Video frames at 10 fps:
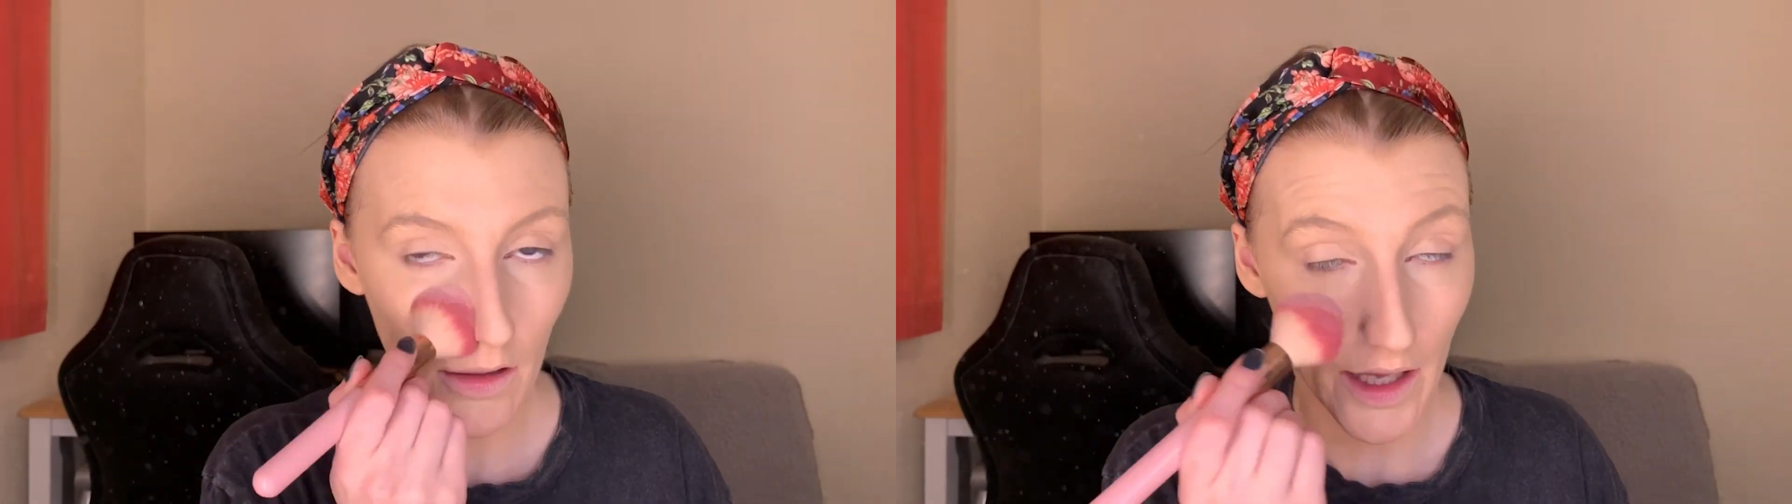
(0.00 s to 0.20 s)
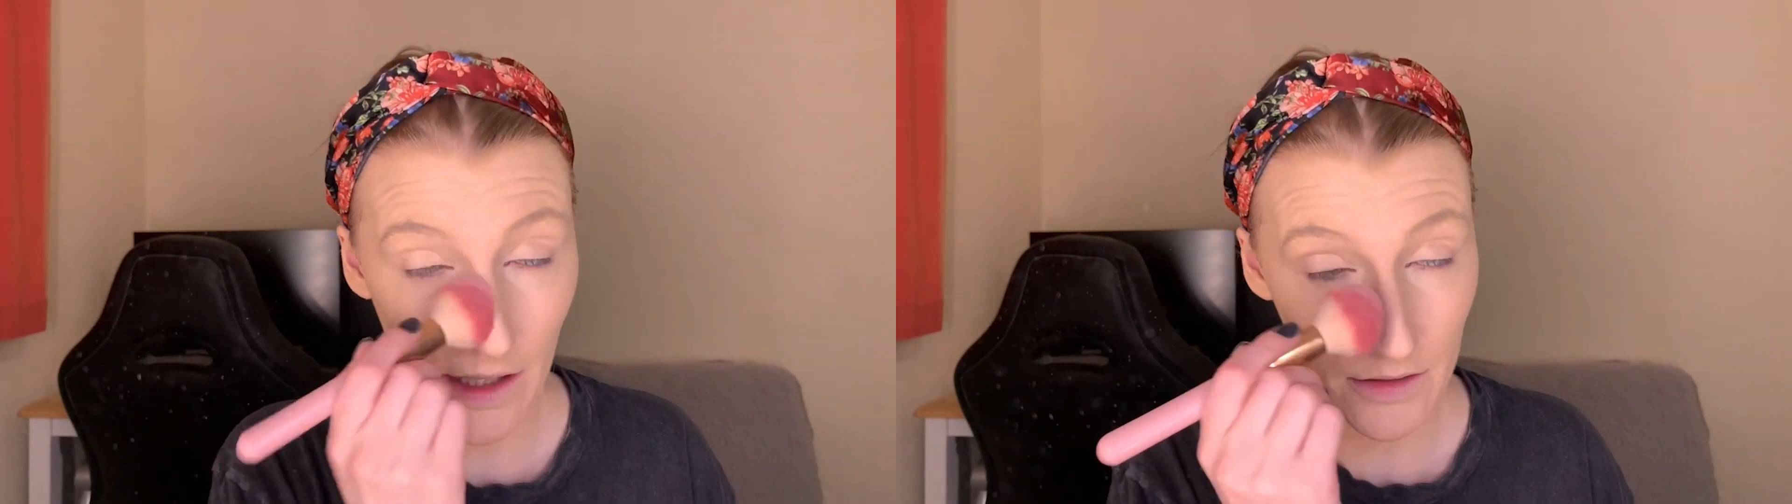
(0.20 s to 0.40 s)

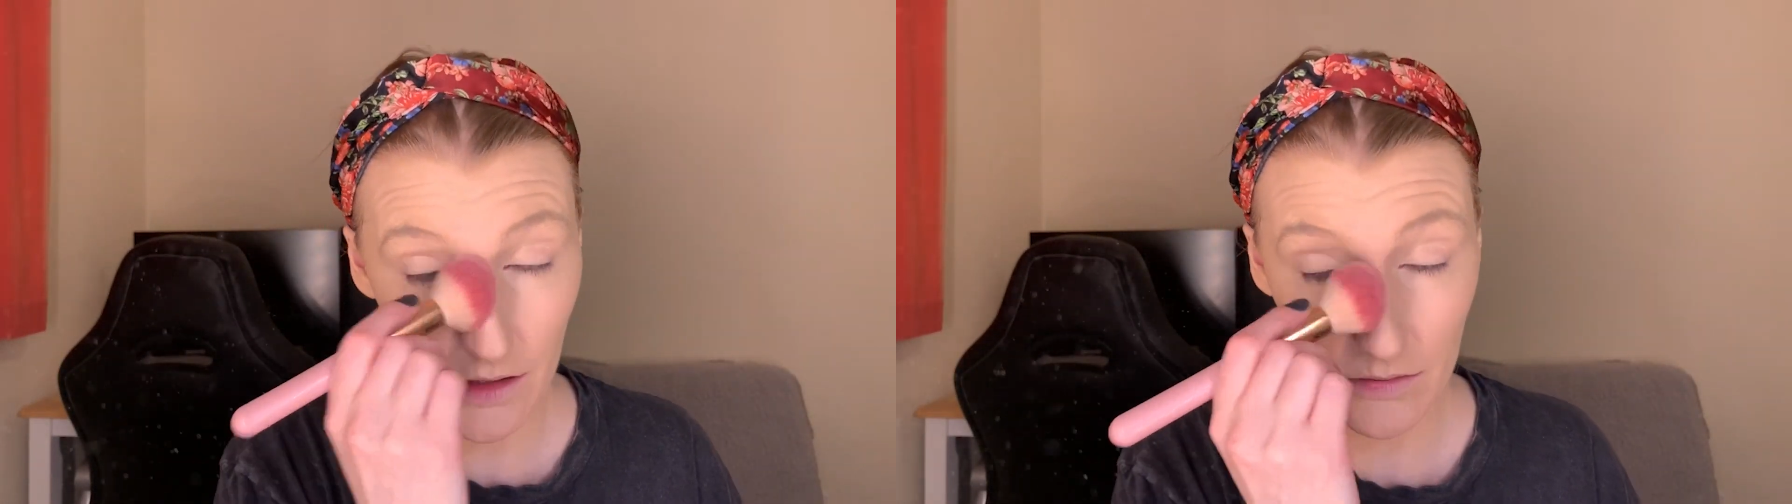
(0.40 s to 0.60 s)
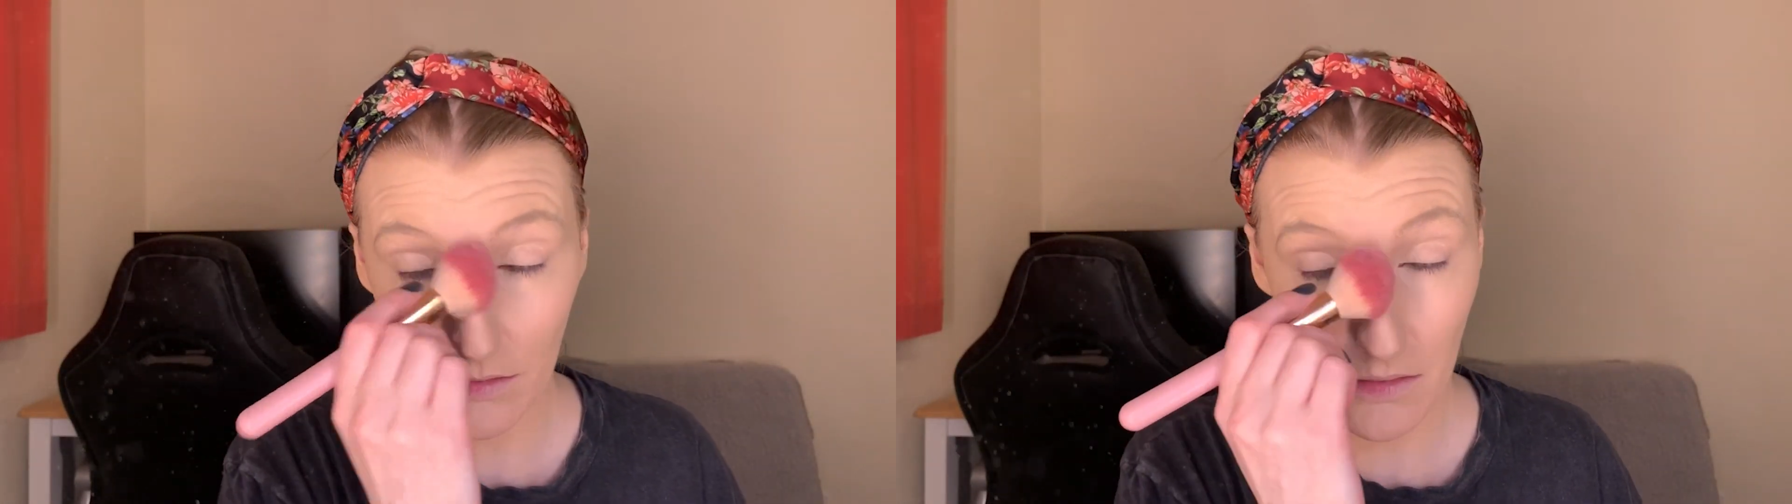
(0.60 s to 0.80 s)
And
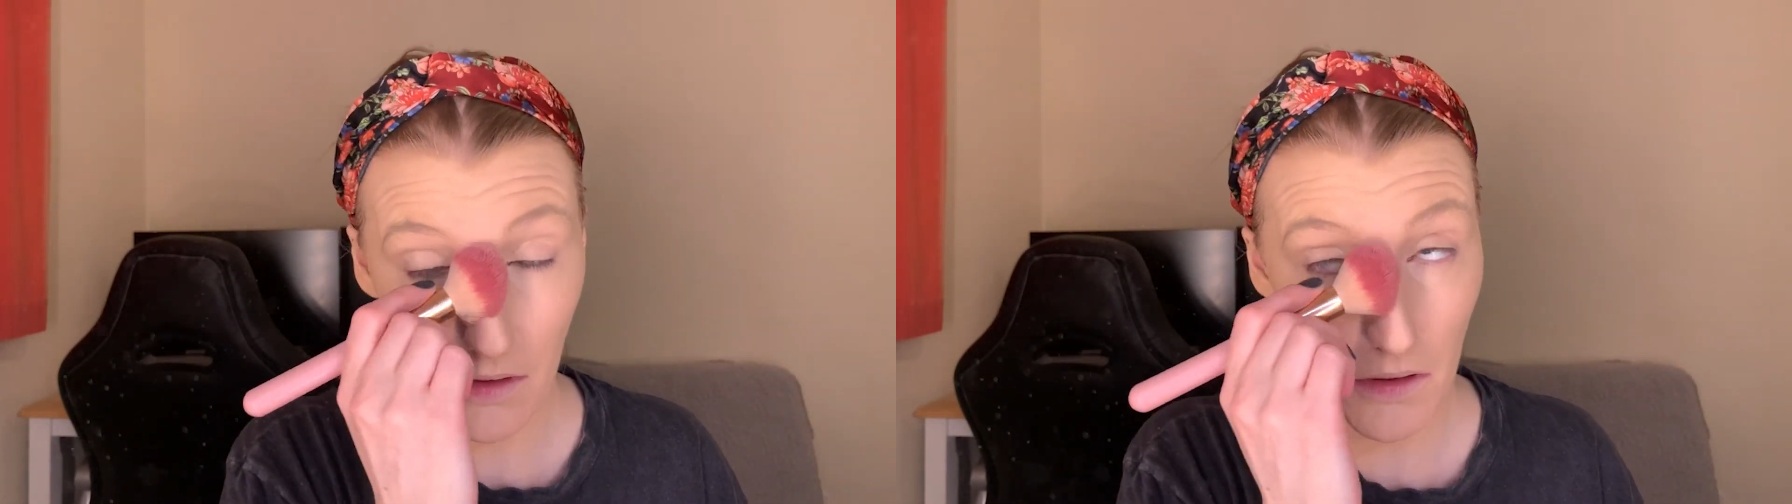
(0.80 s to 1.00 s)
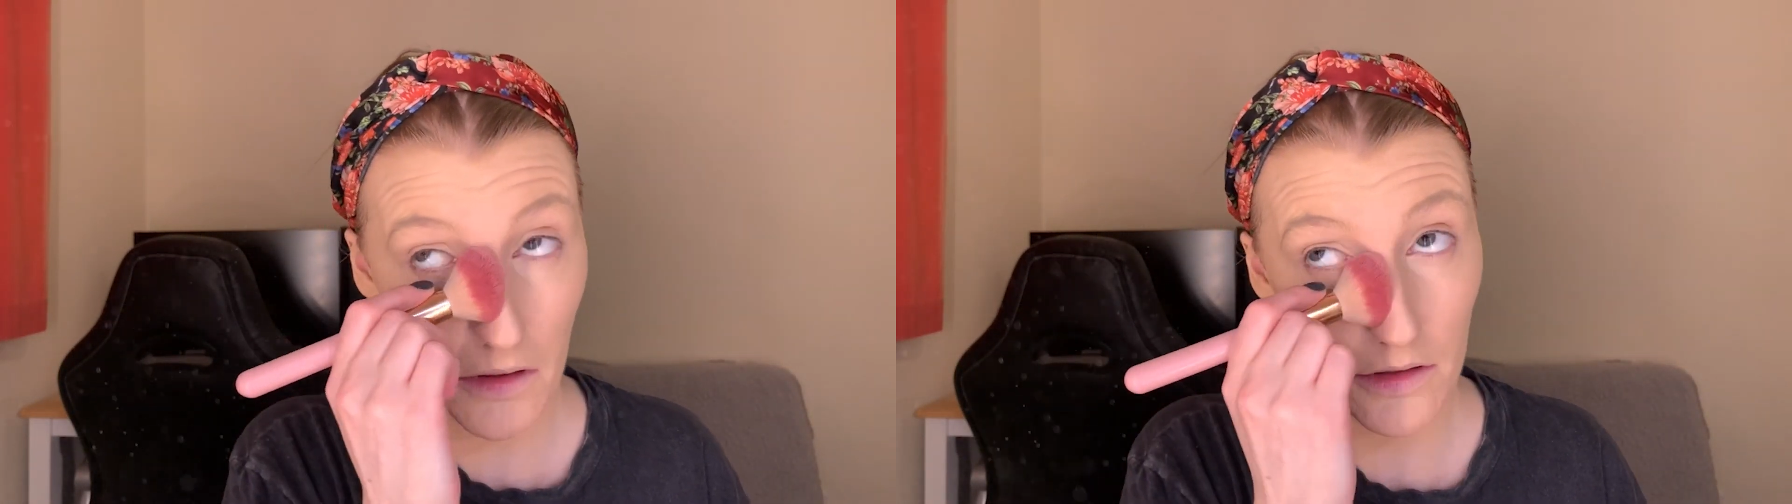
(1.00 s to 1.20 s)

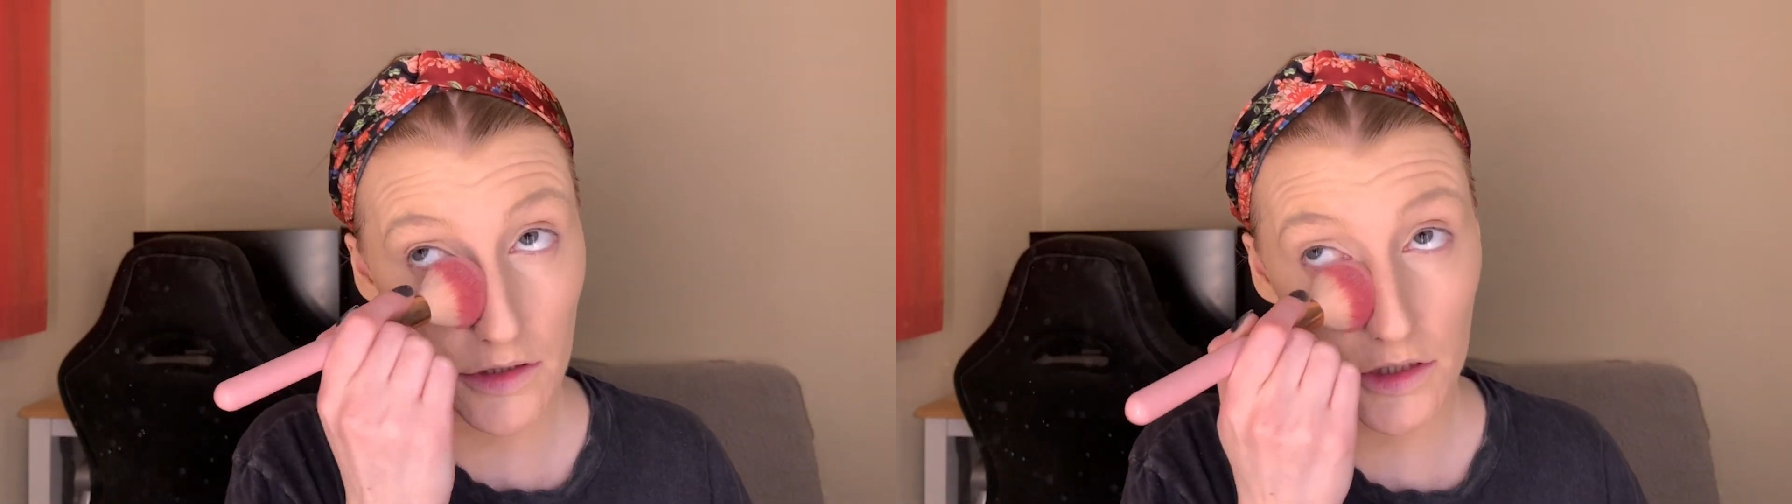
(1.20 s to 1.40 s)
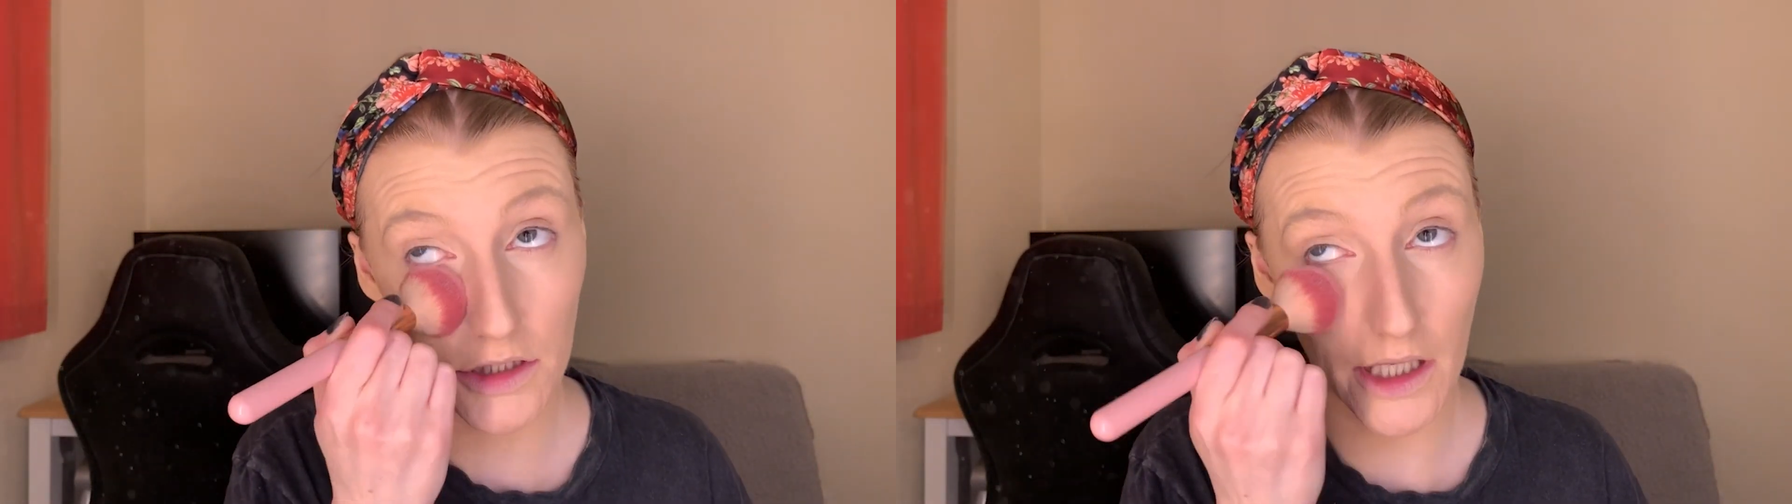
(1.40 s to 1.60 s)
she